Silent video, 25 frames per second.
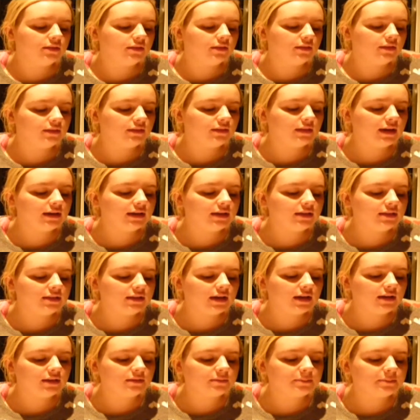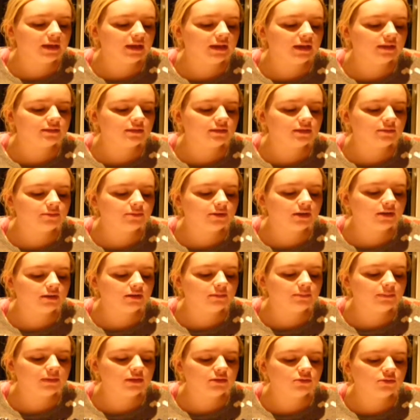The second aspect I'm going
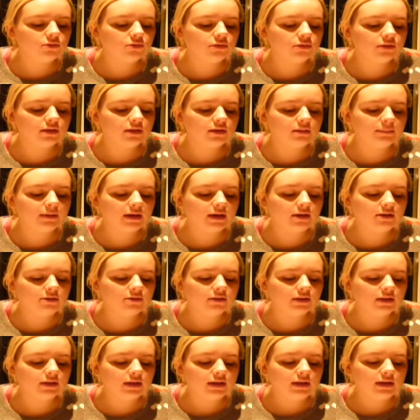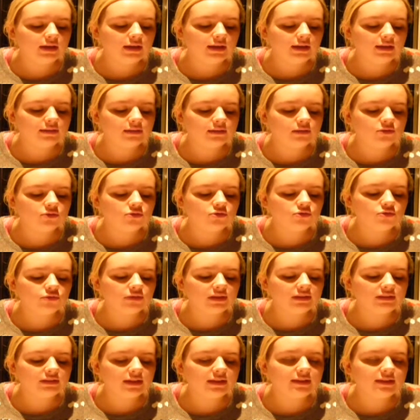to be talking about is
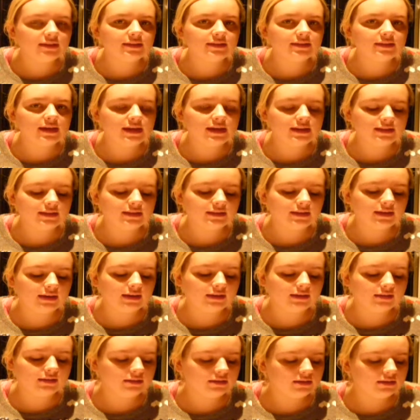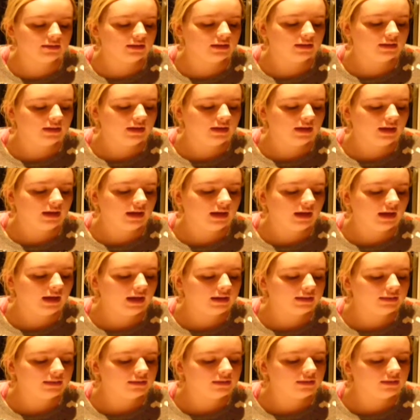story-centered editing
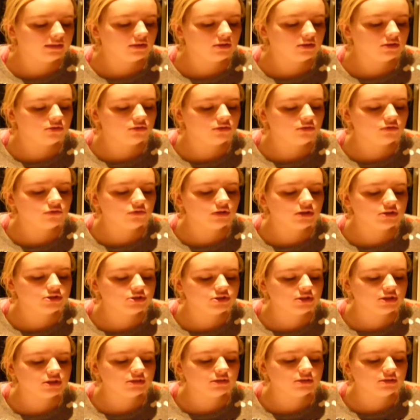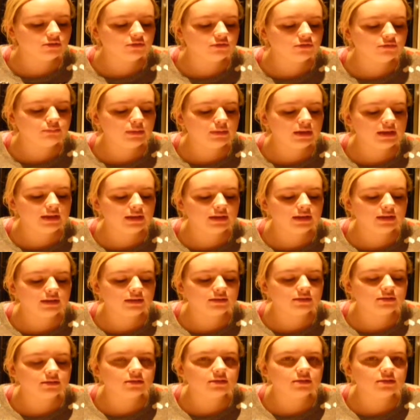and the construction of
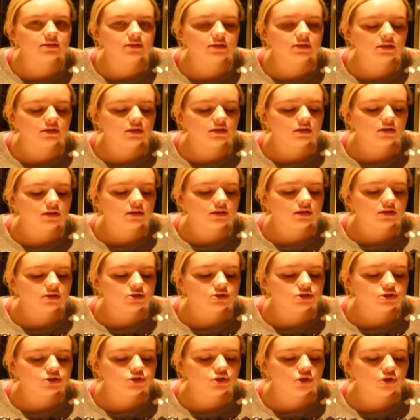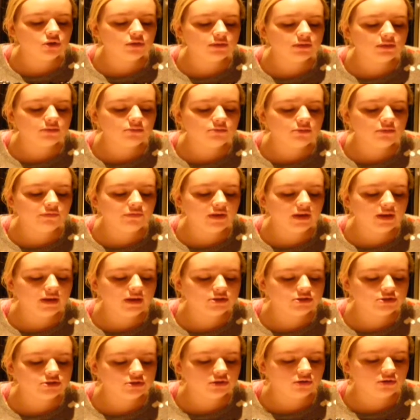meaning. Shot
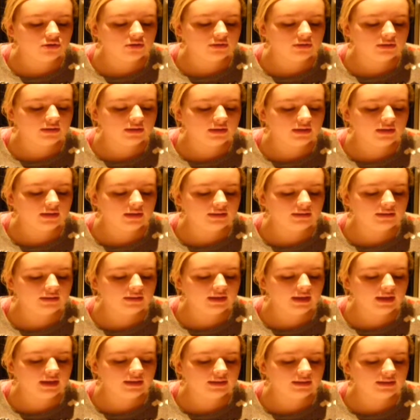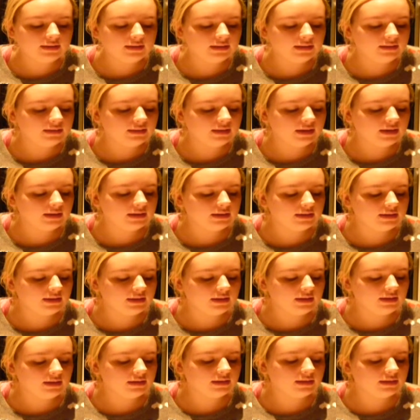reverse shot is an editing
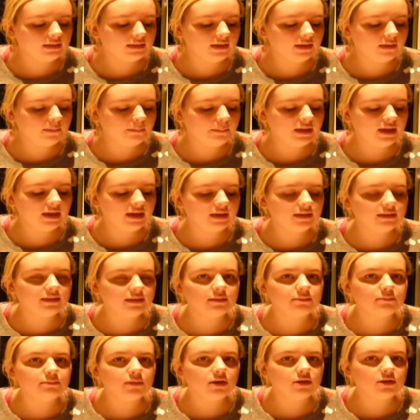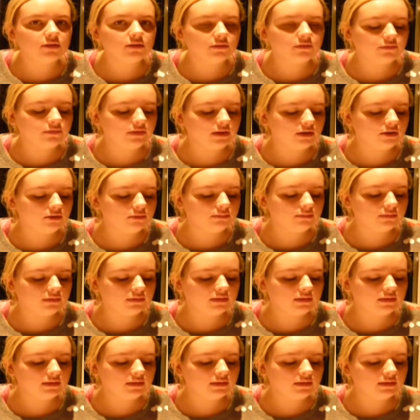technique that appears in most films.